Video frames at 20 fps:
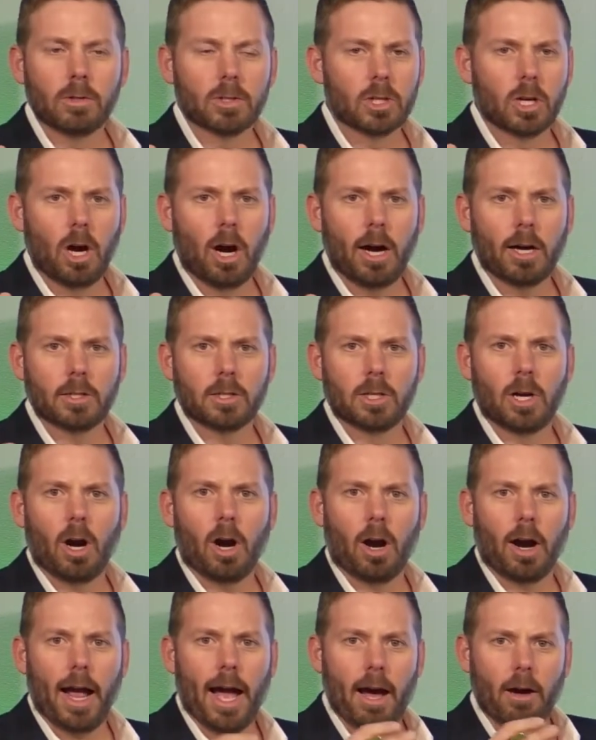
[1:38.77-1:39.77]
those costs
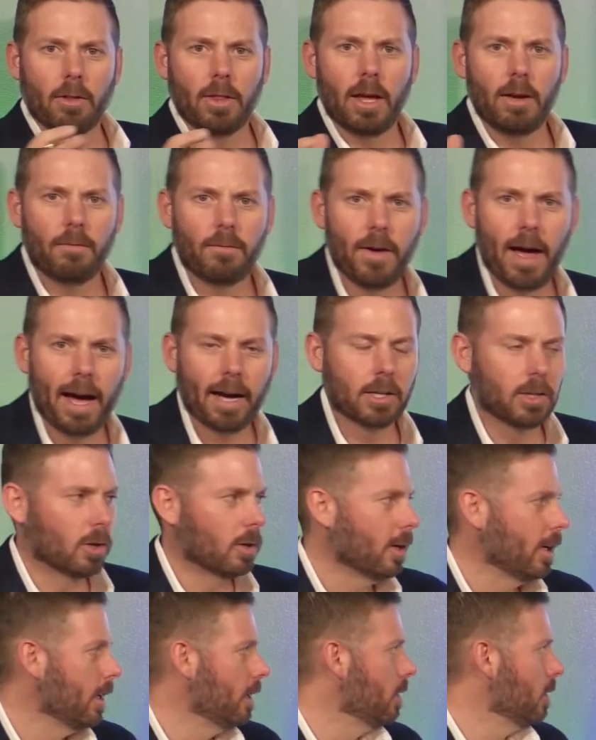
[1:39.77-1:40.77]
are, how they
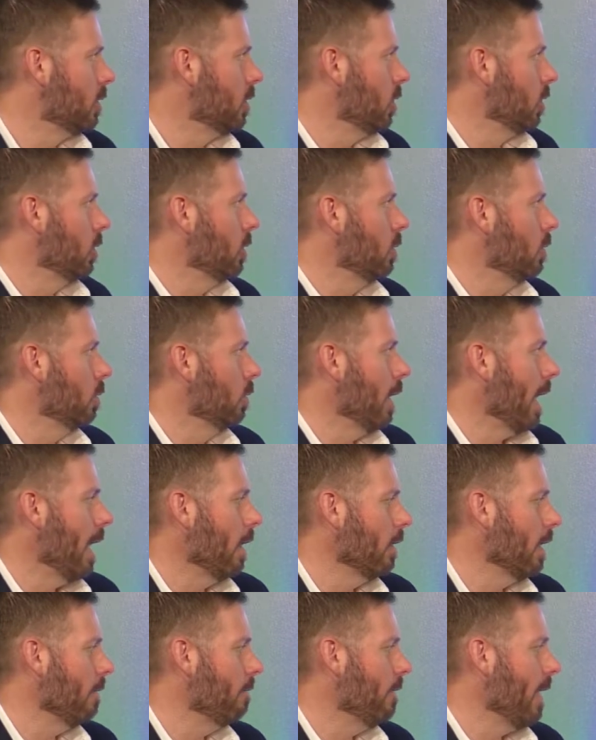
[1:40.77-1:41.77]
factor into
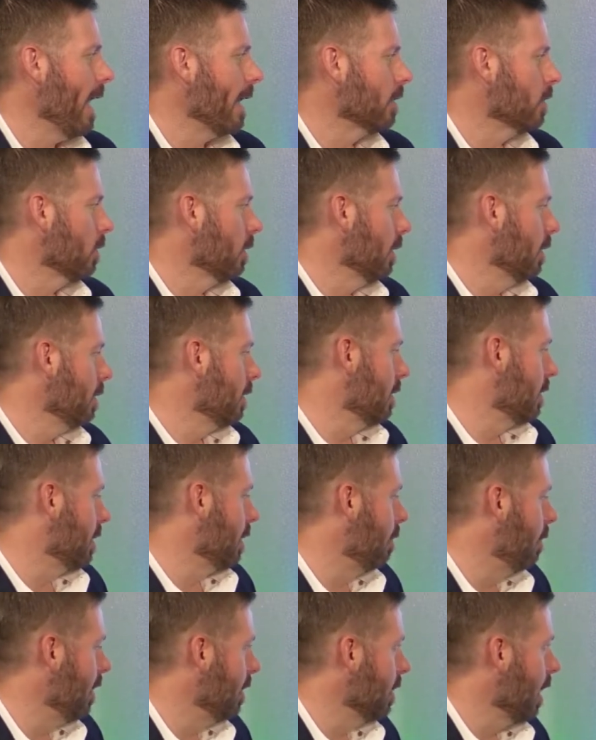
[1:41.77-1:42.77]

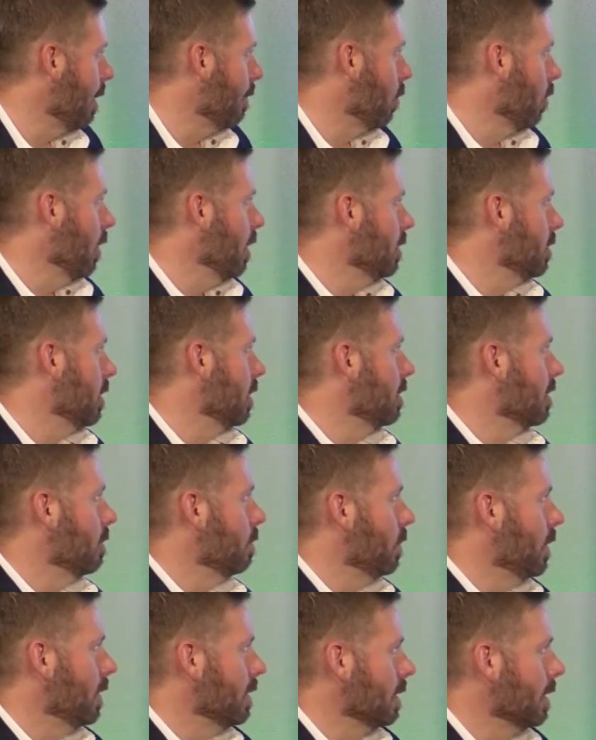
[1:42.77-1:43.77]
somebody's operation as
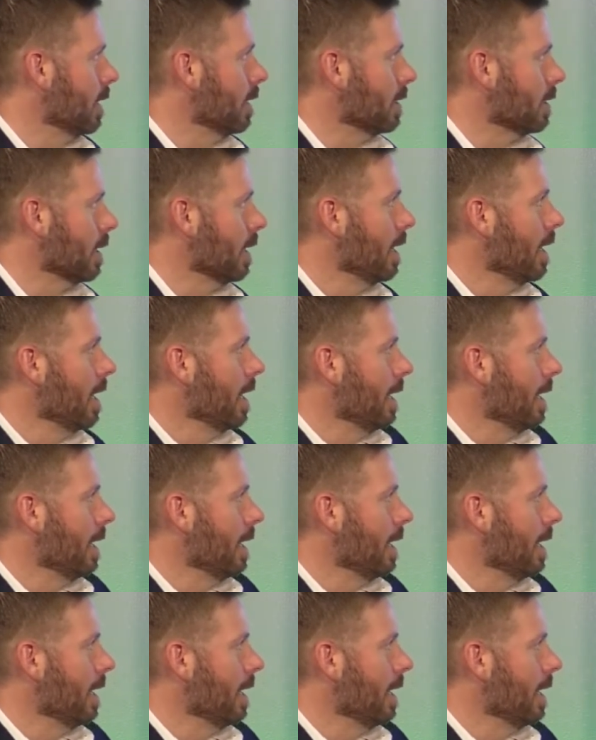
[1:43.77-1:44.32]
a business.